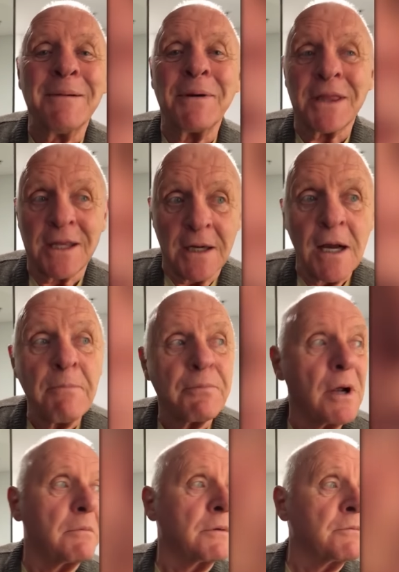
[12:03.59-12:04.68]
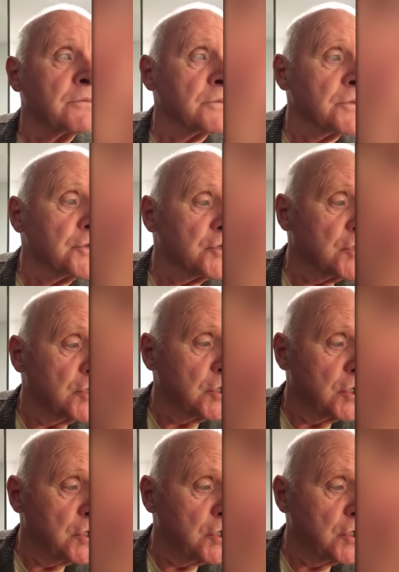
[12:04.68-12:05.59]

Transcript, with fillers: But there are problems.